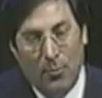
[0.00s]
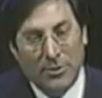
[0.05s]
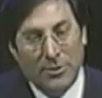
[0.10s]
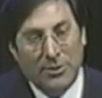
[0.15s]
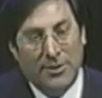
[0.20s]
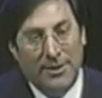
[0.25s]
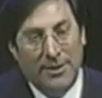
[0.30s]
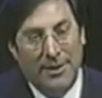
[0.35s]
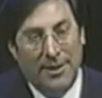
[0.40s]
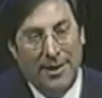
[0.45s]
it
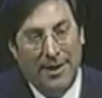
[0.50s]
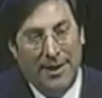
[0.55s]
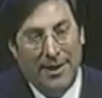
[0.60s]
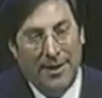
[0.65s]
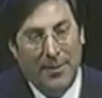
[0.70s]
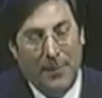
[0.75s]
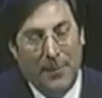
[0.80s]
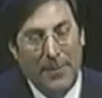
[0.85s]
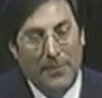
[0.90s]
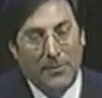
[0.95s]
was the,
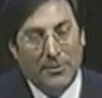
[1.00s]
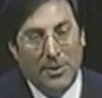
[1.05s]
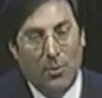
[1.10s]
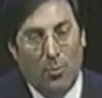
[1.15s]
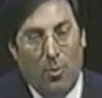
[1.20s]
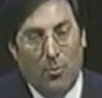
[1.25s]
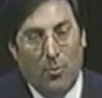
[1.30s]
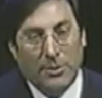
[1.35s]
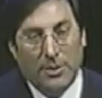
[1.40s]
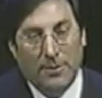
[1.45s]
people
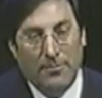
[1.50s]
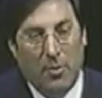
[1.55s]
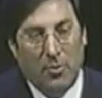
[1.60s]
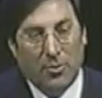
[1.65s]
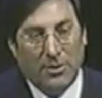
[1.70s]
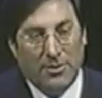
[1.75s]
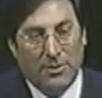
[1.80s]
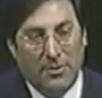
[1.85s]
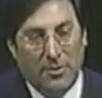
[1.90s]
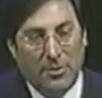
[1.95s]
said, what was the
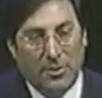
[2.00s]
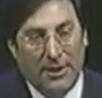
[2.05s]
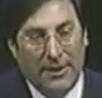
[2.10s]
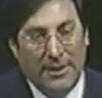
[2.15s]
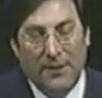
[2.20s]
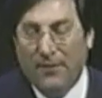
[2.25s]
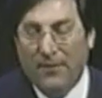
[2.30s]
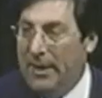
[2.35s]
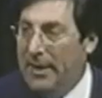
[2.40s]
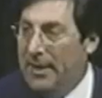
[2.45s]
most
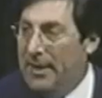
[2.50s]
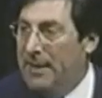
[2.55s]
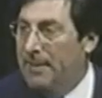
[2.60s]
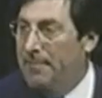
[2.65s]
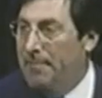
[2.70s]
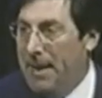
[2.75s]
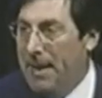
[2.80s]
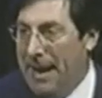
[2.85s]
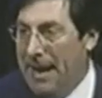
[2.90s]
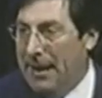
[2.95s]

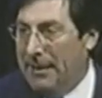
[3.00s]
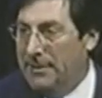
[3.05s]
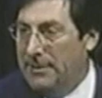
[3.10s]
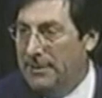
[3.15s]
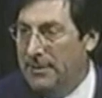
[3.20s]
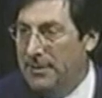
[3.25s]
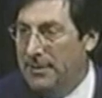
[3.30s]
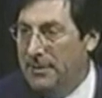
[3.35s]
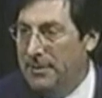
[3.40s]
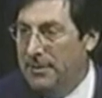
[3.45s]
significant
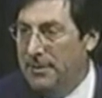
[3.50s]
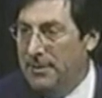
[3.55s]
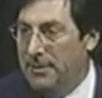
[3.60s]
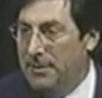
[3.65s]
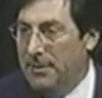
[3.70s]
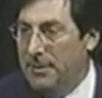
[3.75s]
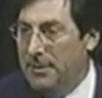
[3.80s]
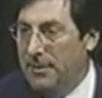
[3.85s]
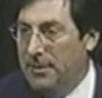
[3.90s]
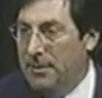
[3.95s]
impact
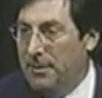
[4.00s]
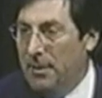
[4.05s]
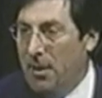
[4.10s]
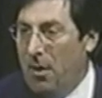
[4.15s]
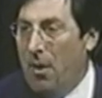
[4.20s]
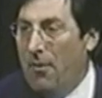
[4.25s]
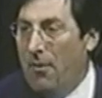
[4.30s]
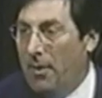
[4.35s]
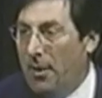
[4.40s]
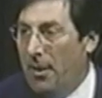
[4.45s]

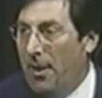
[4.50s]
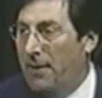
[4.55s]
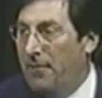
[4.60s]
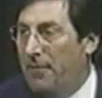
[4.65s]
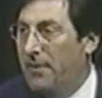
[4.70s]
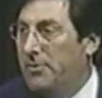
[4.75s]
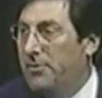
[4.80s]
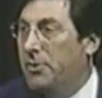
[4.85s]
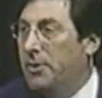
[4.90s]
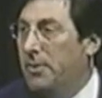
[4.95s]
on the
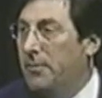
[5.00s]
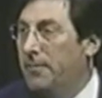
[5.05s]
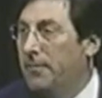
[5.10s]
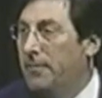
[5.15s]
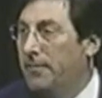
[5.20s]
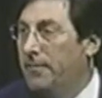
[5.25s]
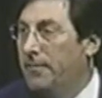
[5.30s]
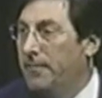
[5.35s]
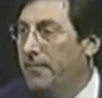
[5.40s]
life issue?